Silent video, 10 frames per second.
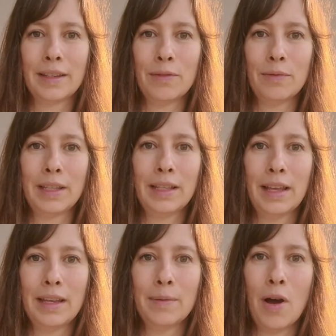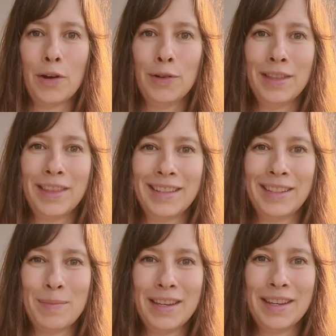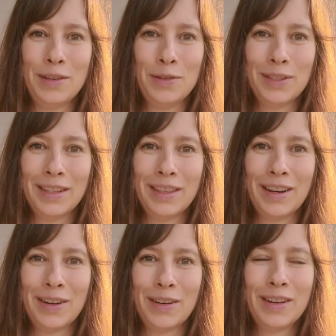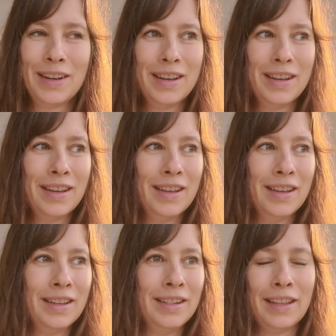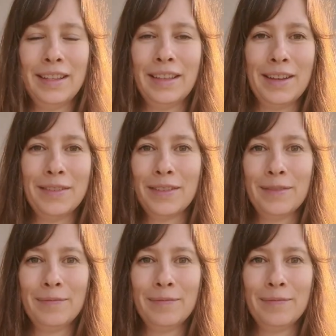I really like pottery that somebody can use in their daily life,